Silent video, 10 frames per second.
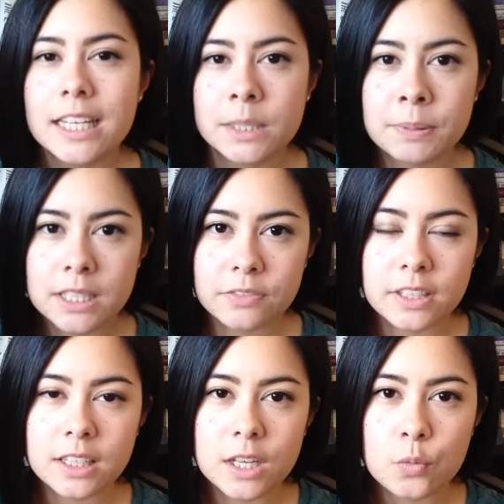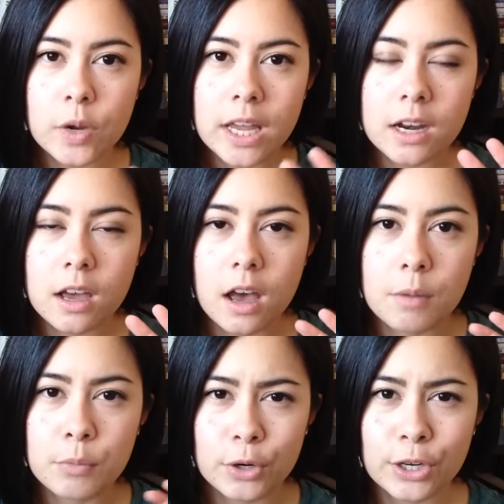specifically when
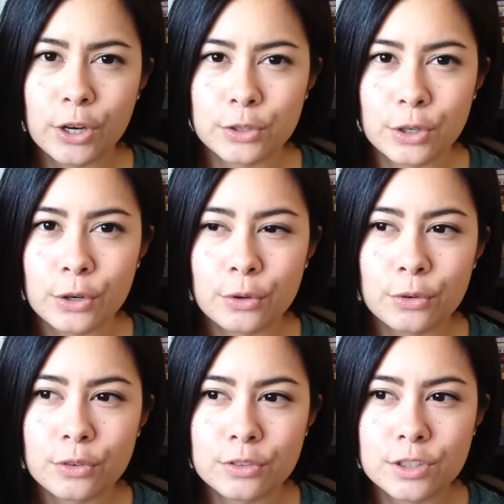uh, Marie Kondo